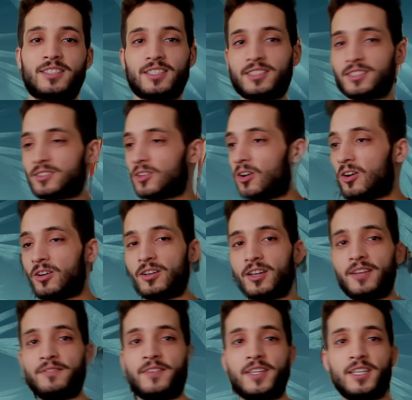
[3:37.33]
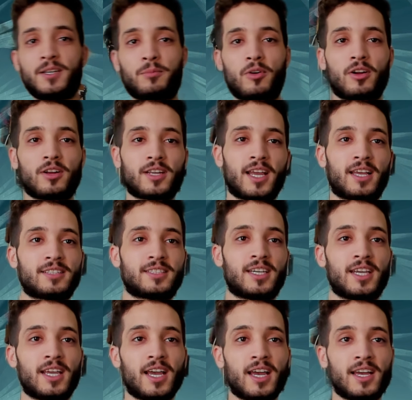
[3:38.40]
This is all NVIDIA Broadcast
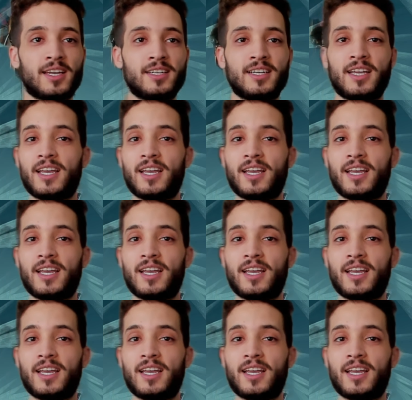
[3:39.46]
AI.